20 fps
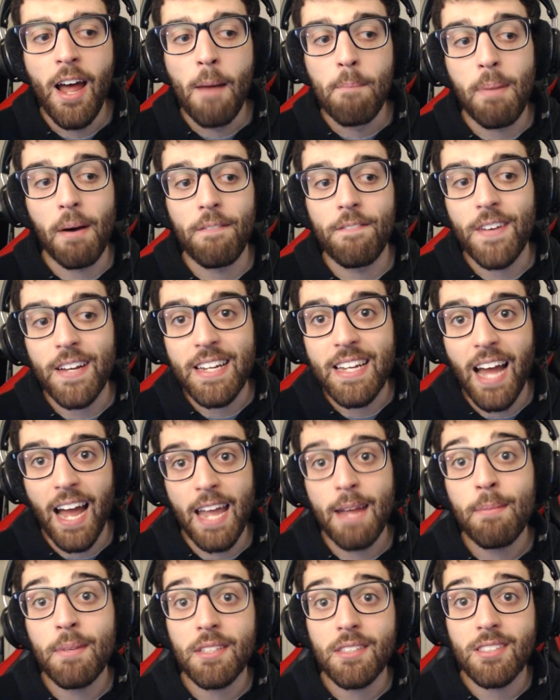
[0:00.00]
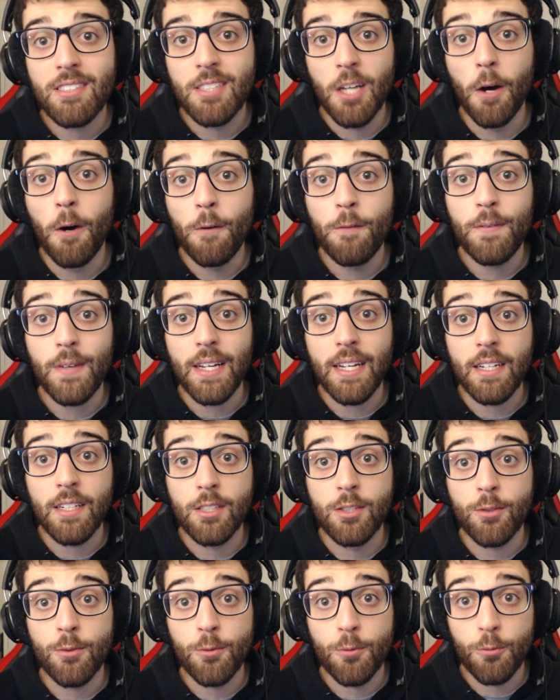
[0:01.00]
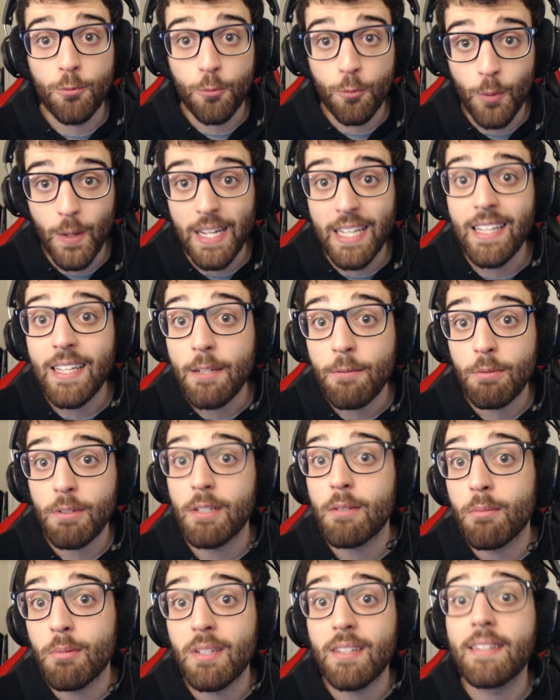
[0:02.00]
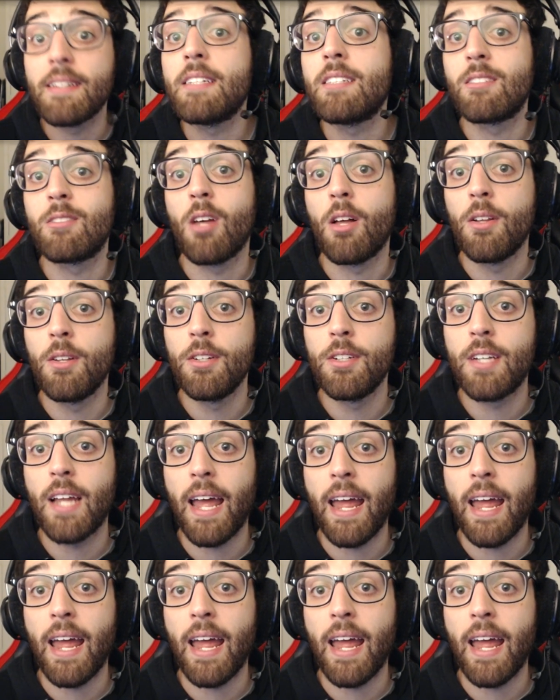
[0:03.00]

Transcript: but the game itself is really solid,